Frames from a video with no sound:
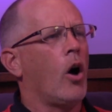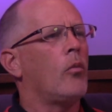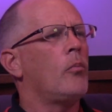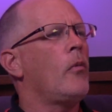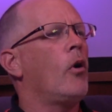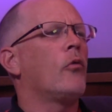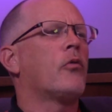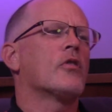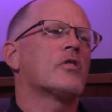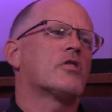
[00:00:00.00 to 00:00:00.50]

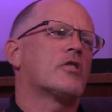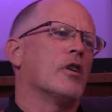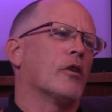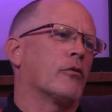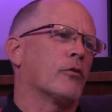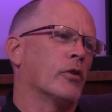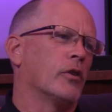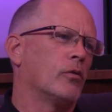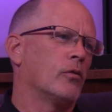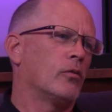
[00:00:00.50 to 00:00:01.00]
Milford's
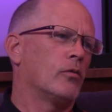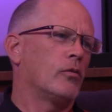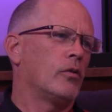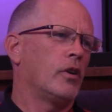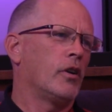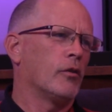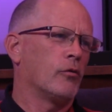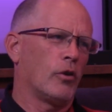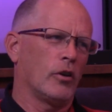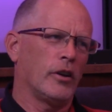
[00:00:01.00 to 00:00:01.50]
different
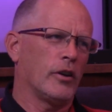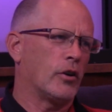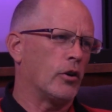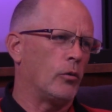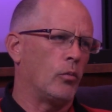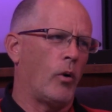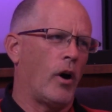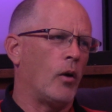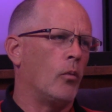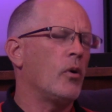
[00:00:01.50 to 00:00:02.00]
in a really good way.